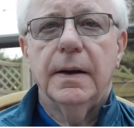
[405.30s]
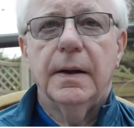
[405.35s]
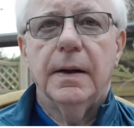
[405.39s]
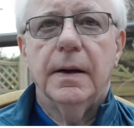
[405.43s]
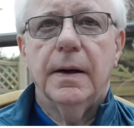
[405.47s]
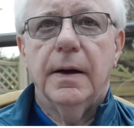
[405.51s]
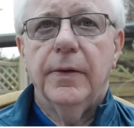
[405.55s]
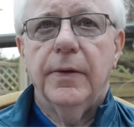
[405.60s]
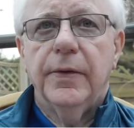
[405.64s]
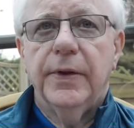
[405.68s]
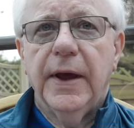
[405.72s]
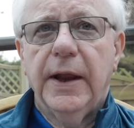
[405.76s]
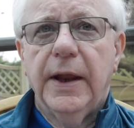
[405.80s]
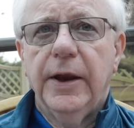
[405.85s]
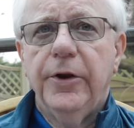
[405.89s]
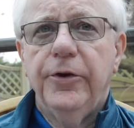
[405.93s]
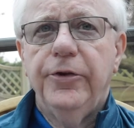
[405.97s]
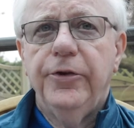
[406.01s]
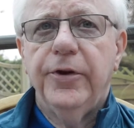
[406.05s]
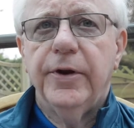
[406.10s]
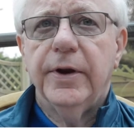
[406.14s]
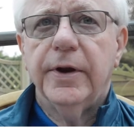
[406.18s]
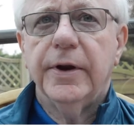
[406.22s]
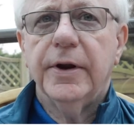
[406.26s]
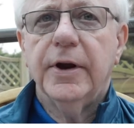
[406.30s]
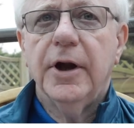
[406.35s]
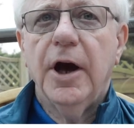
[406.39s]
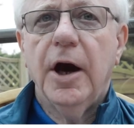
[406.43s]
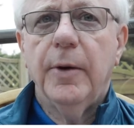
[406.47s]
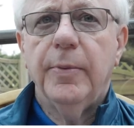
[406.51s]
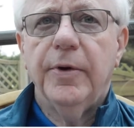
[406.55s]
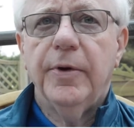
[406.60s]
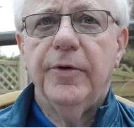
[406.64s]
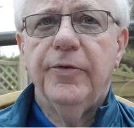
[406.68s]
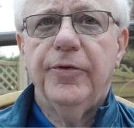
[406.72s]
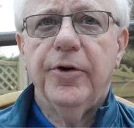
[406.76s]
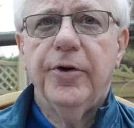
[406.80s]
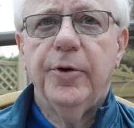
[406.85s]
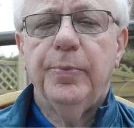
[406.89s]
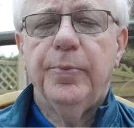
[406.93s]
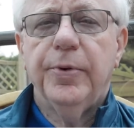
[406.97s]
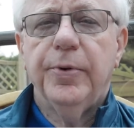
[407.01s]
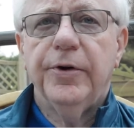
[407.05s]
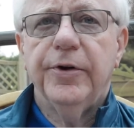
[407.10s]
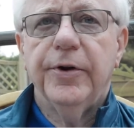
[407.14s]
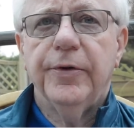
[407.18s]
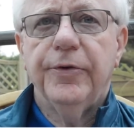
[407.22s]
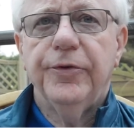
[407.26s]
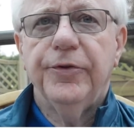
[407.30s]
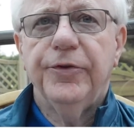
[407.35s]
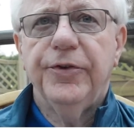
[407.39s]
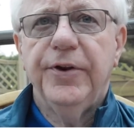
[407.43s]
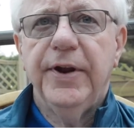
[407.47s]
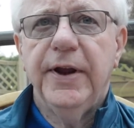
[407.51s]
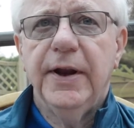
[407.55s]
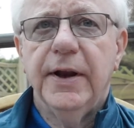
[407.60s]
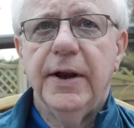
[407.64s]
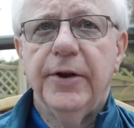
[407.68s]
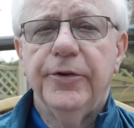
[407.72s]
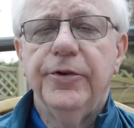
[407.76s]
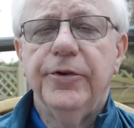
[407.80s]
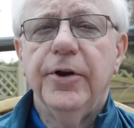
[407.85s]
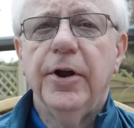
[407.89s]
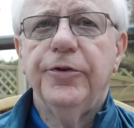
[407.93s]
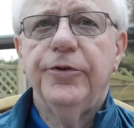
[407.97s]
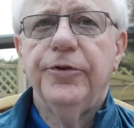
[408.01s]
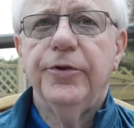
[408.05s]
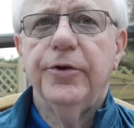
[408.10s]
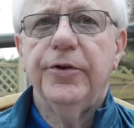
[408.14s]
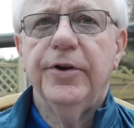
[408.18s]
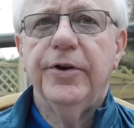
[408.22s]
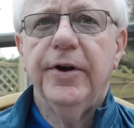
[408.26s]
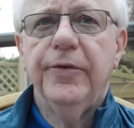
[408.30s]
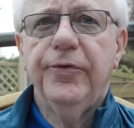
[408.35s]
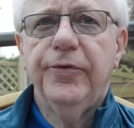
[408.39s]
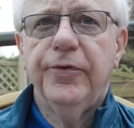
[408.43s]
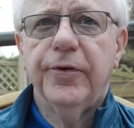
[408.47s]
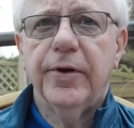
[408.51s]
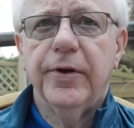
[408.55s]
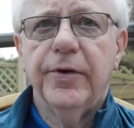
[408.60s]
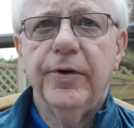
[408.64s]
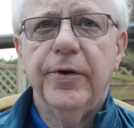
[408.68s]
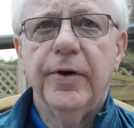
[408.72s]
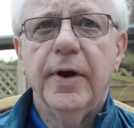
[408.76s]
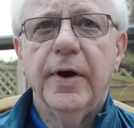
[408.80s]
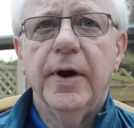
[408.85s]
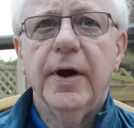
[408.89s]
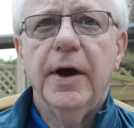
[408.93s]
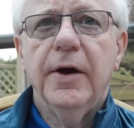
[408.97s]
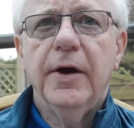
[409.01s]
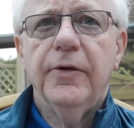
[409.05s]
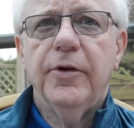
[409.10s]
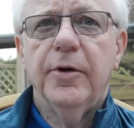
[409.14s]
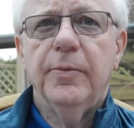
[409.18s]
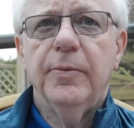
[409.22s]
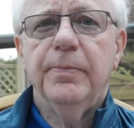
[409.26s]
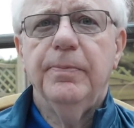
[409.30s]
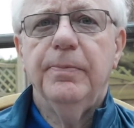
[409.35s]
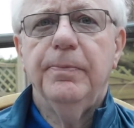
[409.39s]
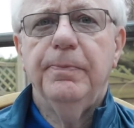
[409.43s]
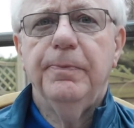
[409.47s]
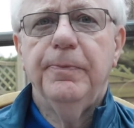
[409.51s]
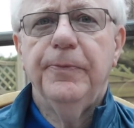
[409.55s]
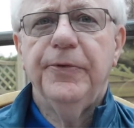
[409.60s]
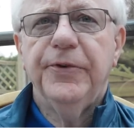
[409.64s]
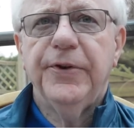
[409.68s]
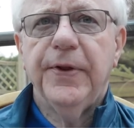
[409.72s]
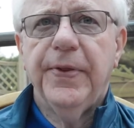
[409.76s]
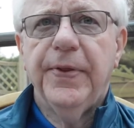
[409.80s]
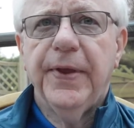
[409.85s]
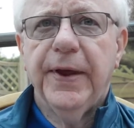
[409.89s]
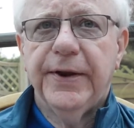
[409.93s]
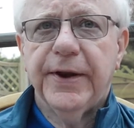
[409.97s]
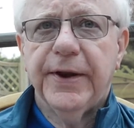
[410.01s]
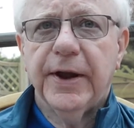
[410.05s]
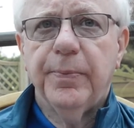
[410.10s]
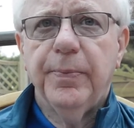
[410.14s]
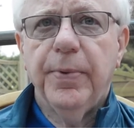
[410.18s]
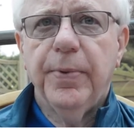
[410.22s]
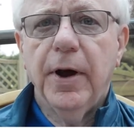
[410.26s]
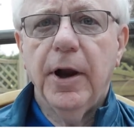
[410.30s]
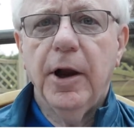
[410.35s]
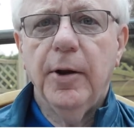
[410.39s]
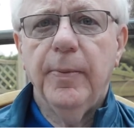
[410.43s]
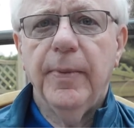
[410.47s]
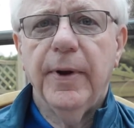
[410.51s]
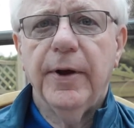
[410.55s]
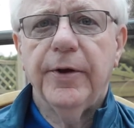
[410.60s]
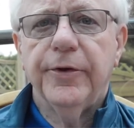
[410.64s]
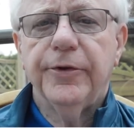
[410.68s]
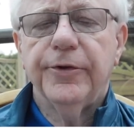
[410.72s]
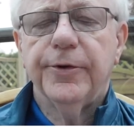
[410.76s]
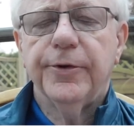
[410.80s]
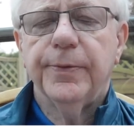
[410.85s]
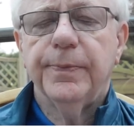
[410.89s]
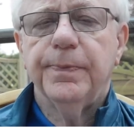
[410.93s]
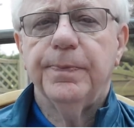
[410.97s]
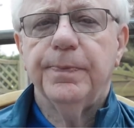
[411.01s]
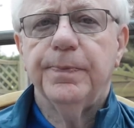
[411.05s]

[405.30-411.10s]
The energy and carbon footprint of steel is not so different from synthetic polymers.